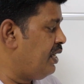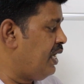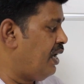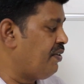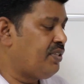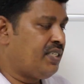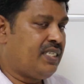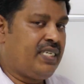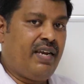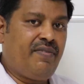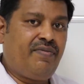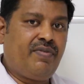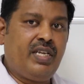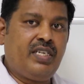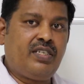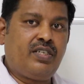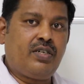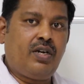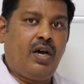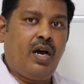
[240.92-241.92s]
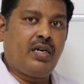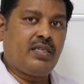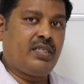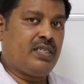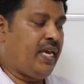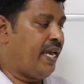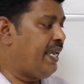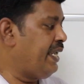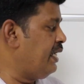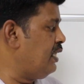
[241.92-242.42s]
we have safety stock,
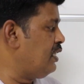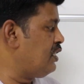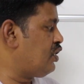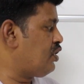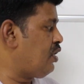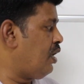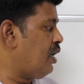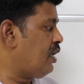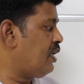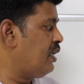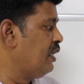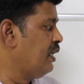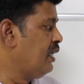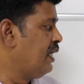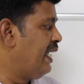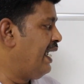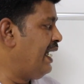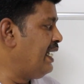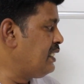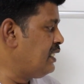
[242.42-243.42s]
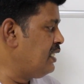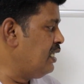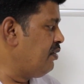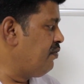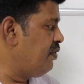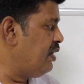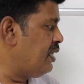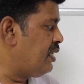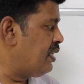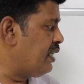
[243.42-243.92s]
cycle stock, hedge
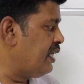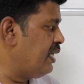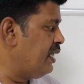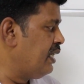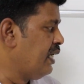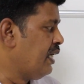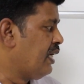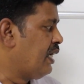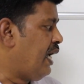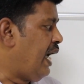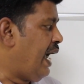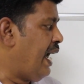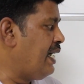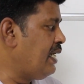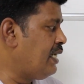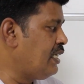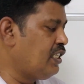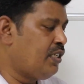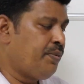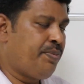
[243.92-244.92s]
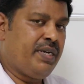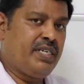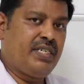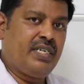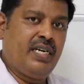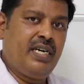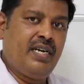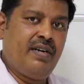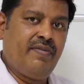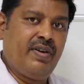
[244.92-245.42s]
inventory,
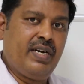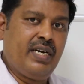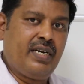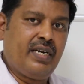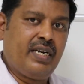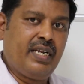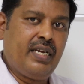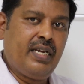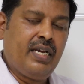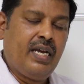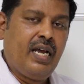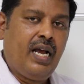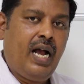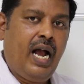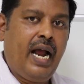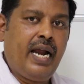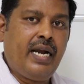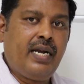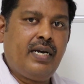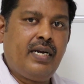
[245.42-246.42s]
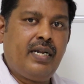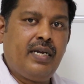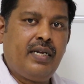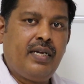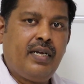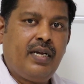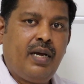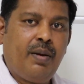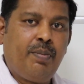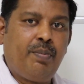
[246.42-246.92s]
anticipation inventory, and
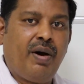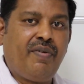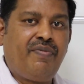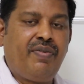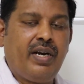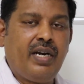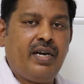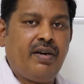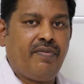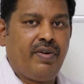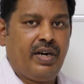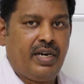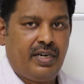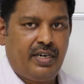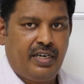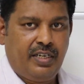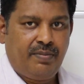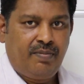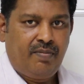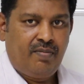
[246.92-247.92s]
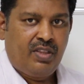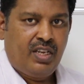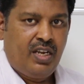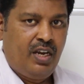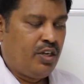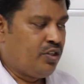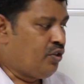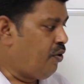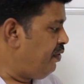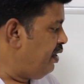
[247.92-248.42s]
buffer inventory.
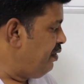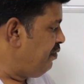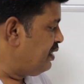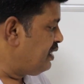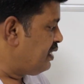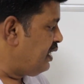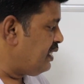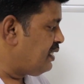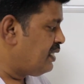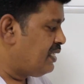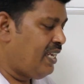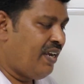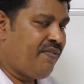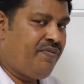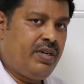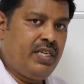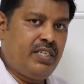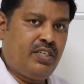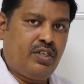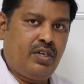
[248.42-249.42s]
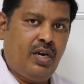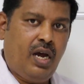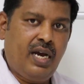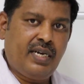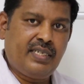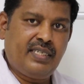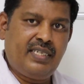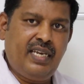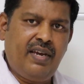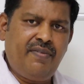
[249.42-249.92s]
So when we say safety
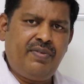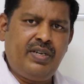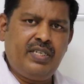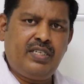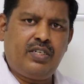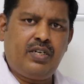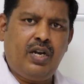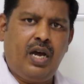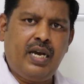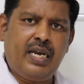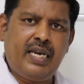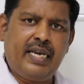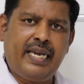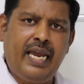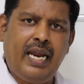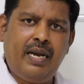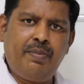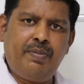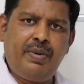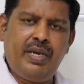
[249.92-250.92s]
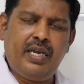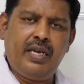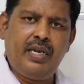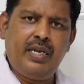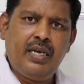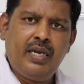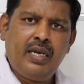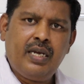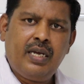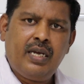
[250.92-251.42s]
stock can
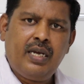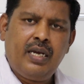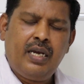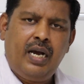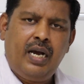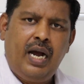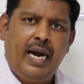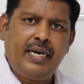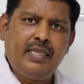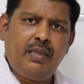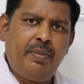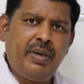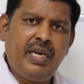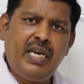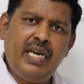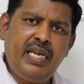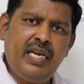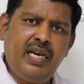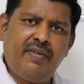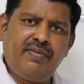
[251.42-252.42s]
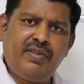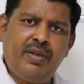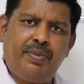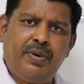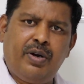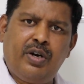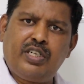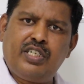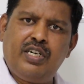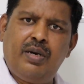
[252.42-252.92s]
be at the beginning of the
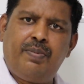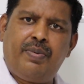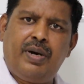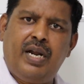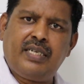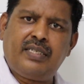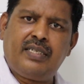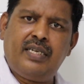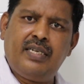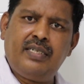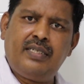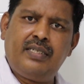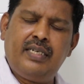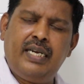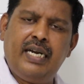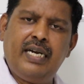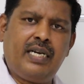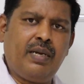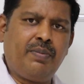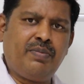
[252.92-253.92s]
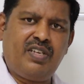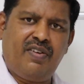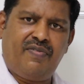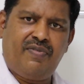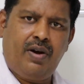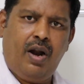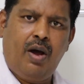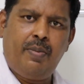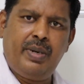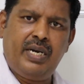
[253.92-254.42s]
production process in terms
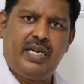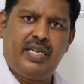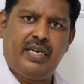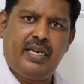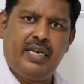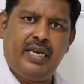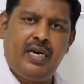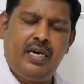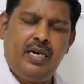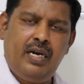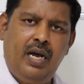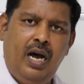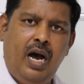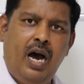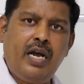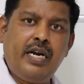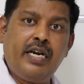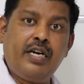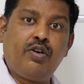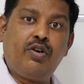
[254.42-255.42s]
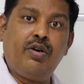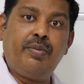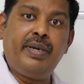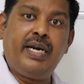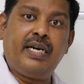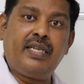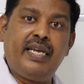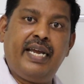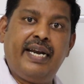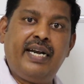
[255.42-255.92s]
of raw material, or it could
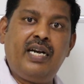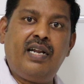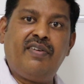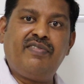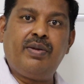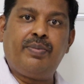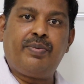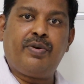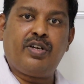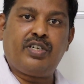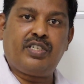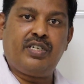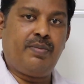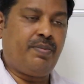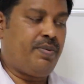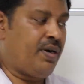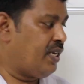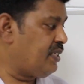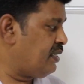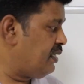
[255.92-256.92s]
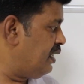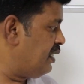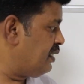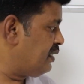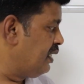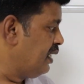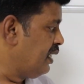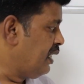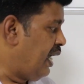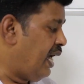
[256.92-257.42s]
be at the end of the production
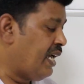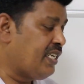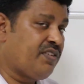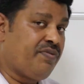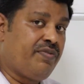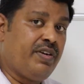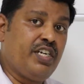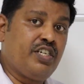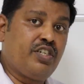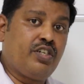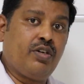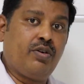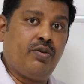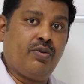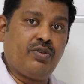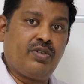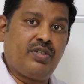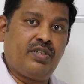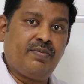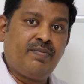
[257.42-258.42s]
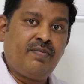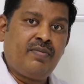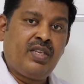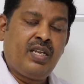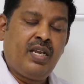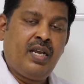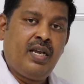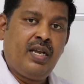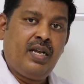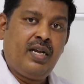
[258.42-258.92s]
process as finished goods.
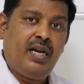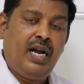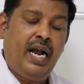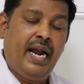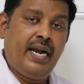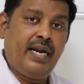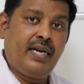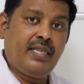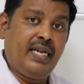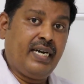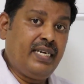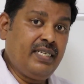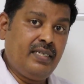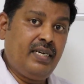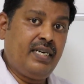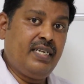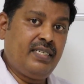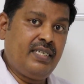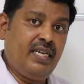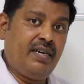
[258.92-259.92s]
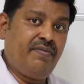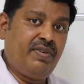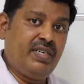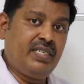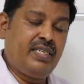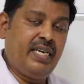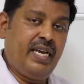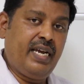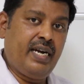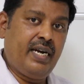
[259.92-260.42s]
And that is the reason we
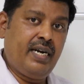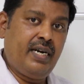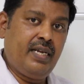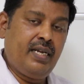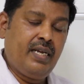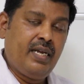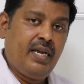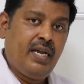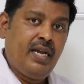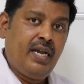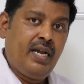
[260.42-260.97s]
said